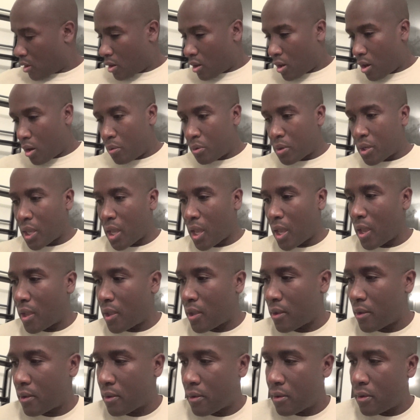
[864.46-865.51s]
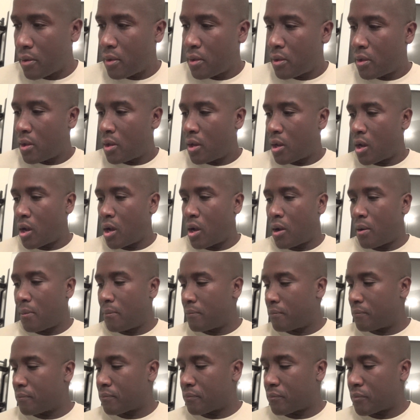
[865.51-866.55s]
okay.
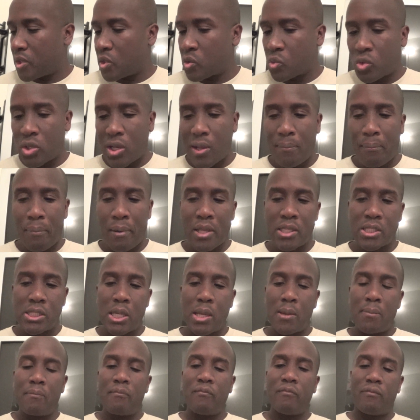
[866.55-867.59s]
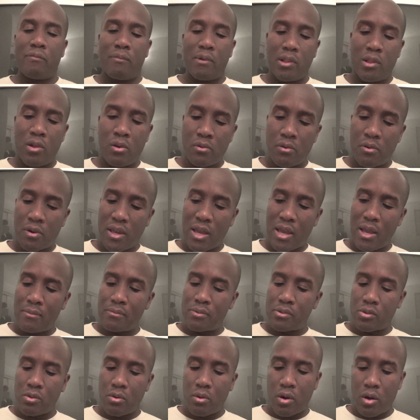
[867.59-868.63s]
This one I picked up from a local game
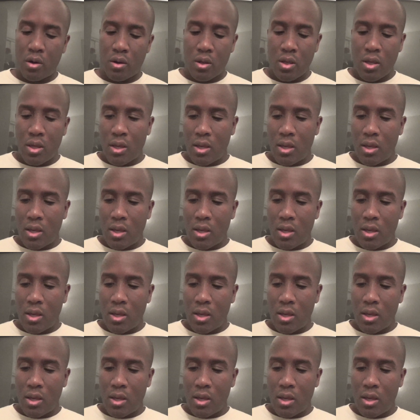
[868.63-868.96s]
store.